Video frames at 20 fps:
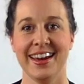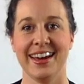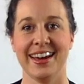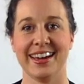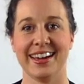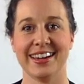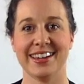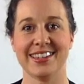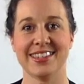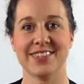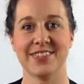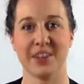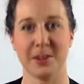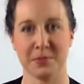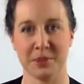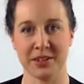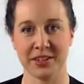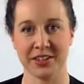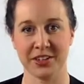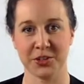Hey guys, Savannah
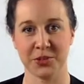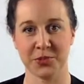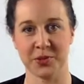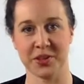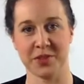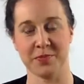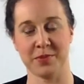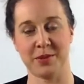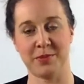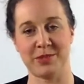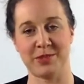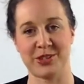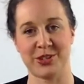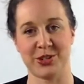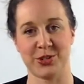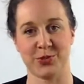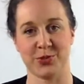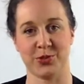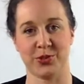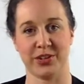Bell here with My
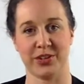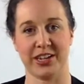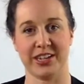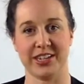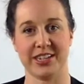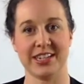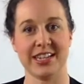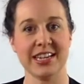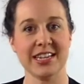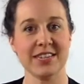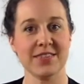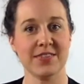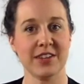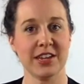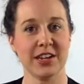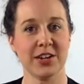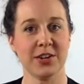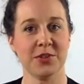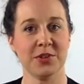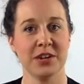Massage World, and today's
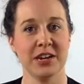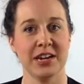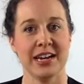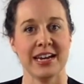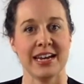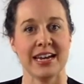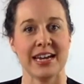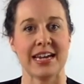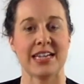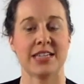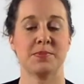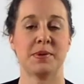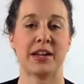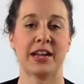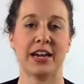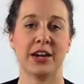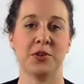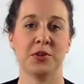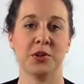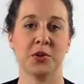video is about
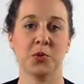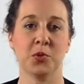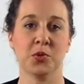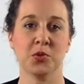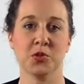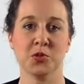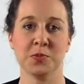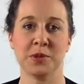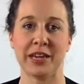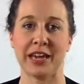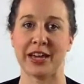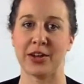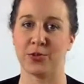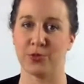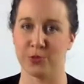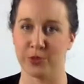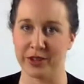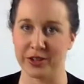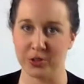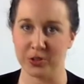how in order to be a
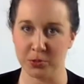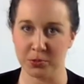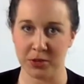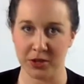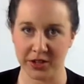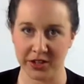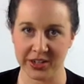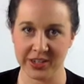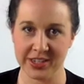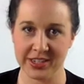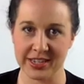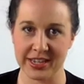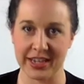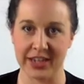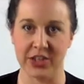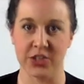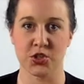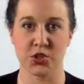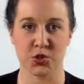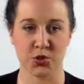real boss, a
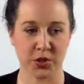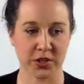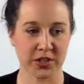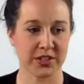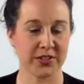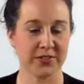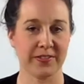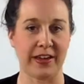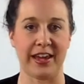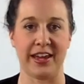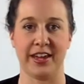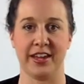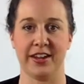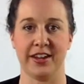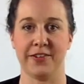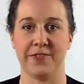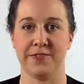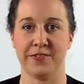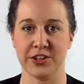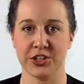constructive and
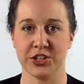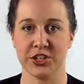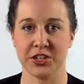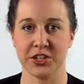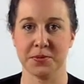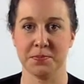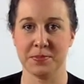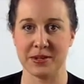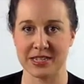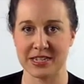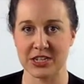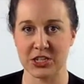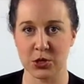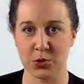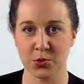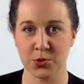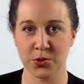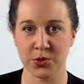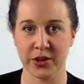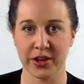efficient business
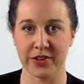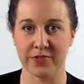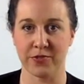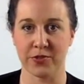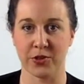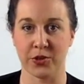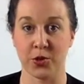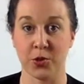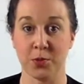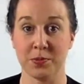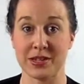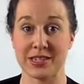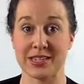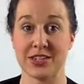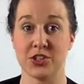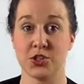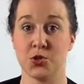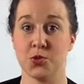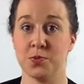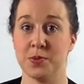owner, and for your
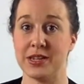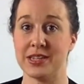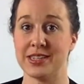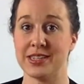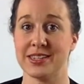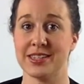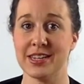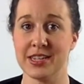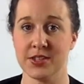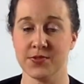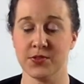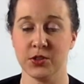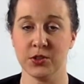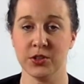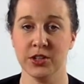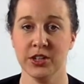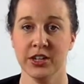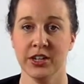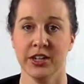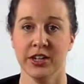business to be
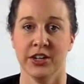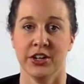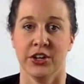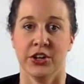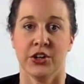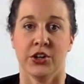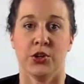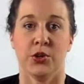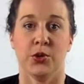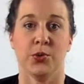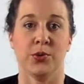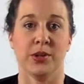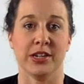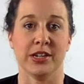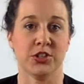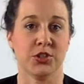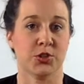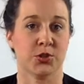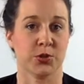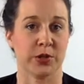successful, you
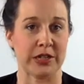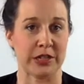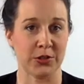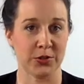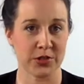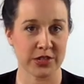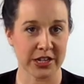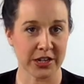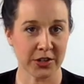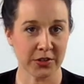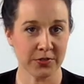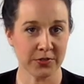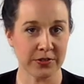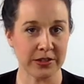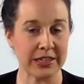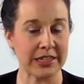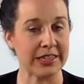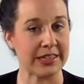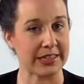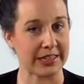need to treat
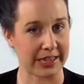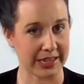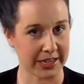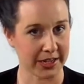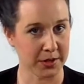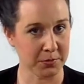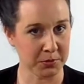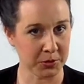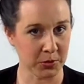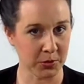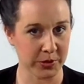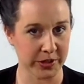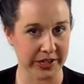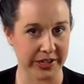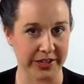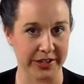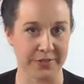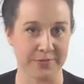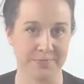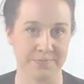yourself like an
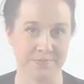employee.